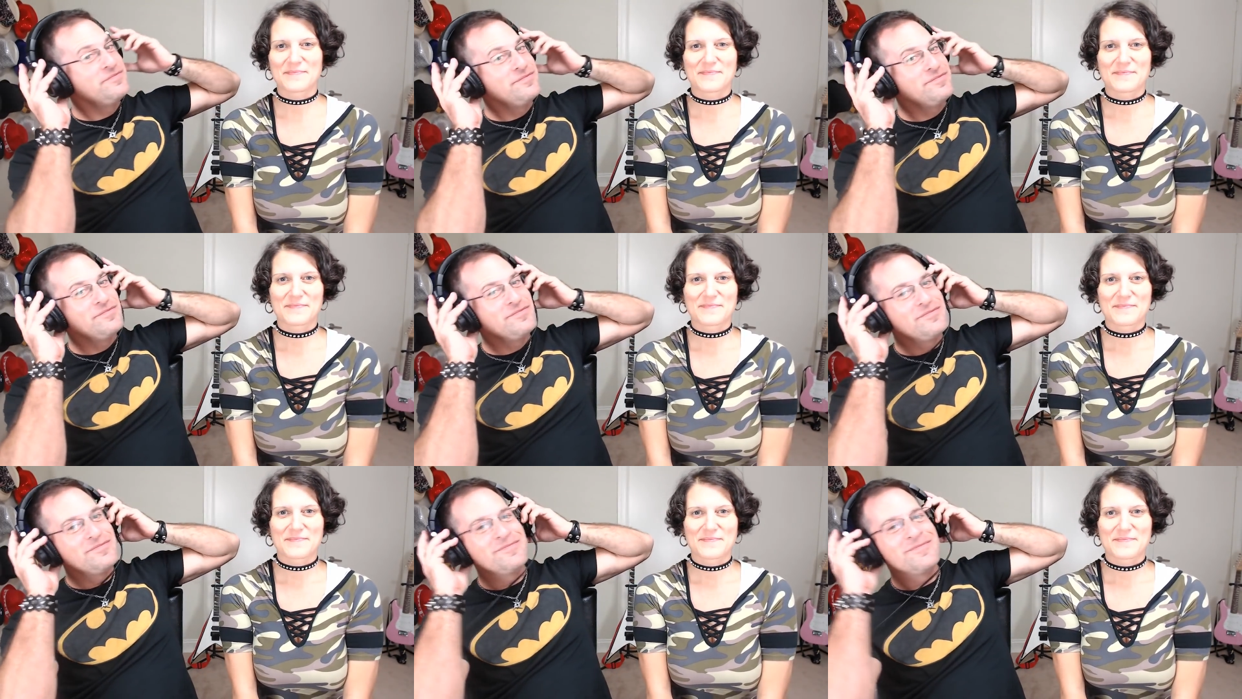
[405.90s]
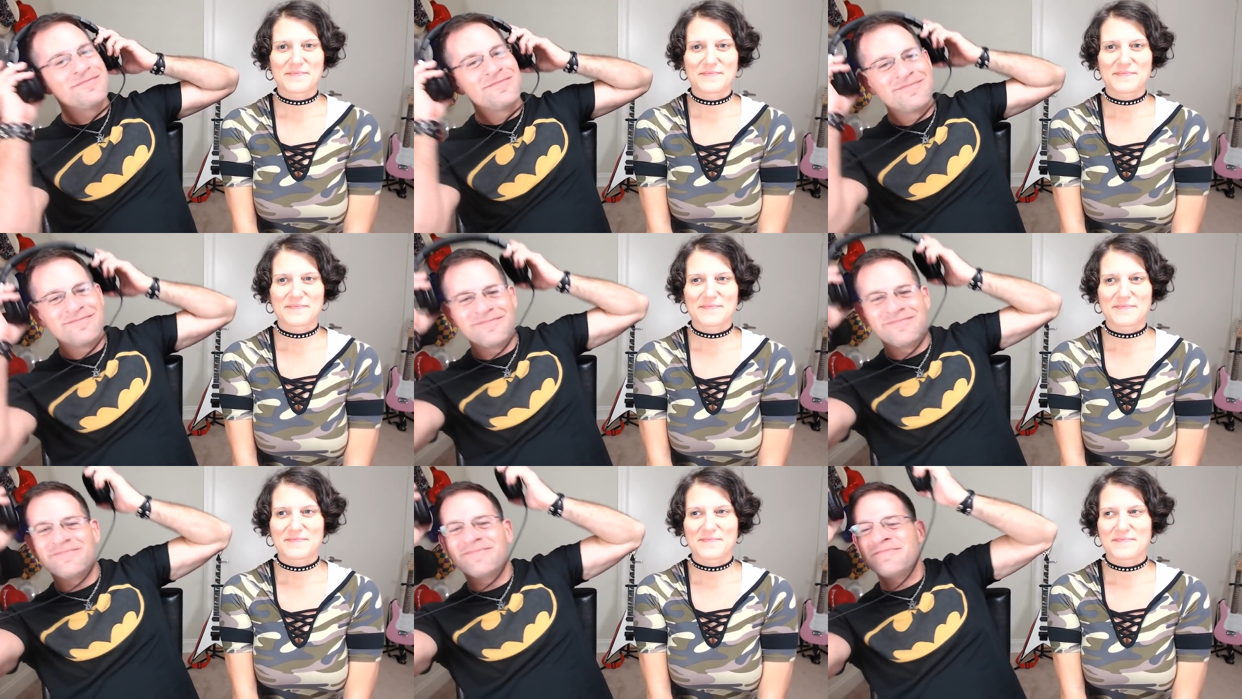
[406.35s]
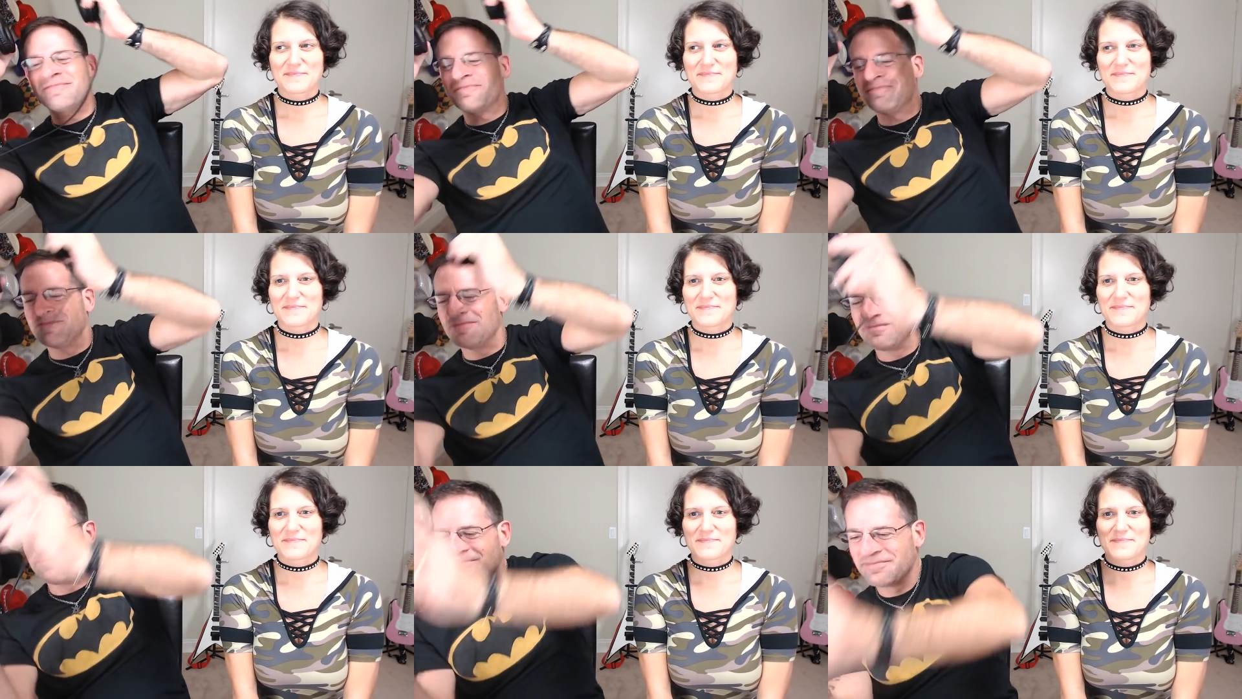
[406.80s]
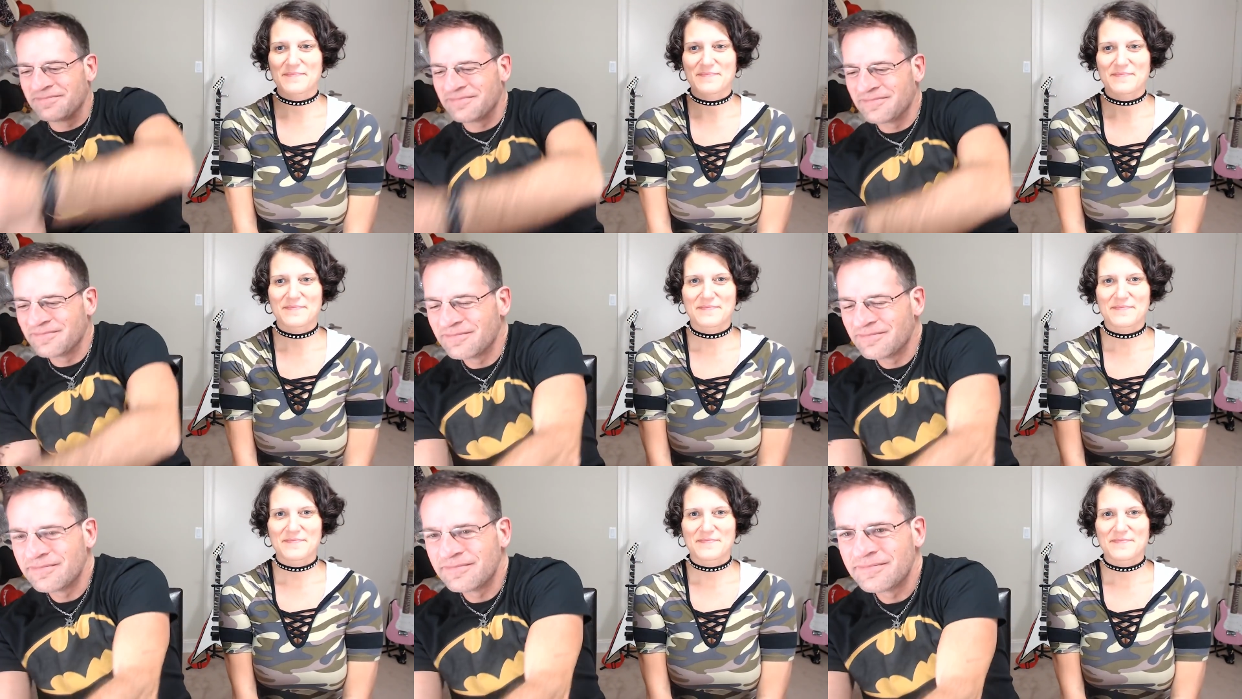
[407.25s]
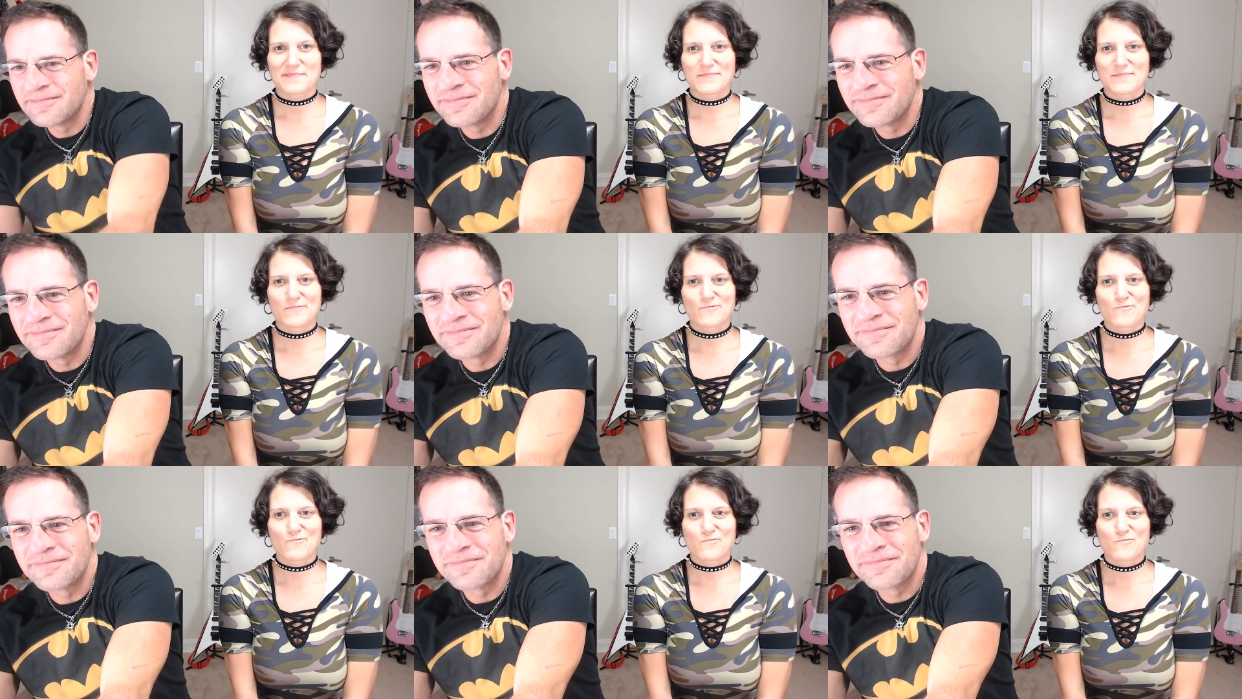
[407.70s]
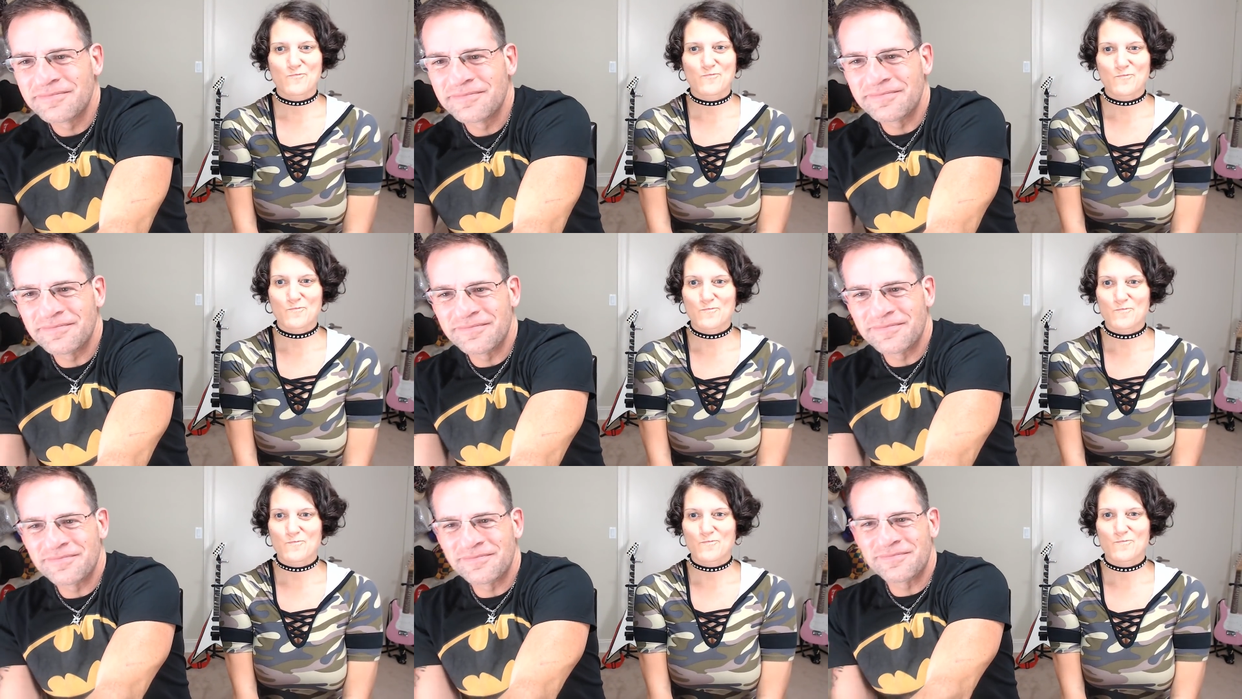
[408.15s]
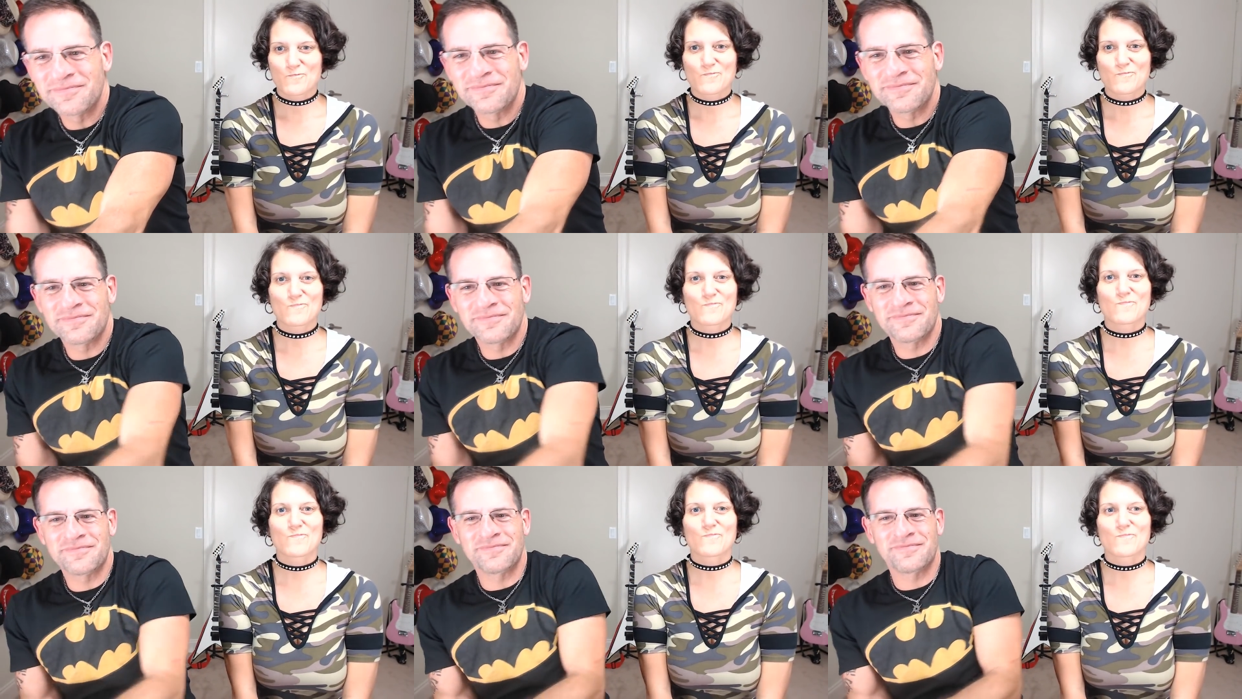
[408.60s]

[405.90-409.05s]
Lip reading: [no speech]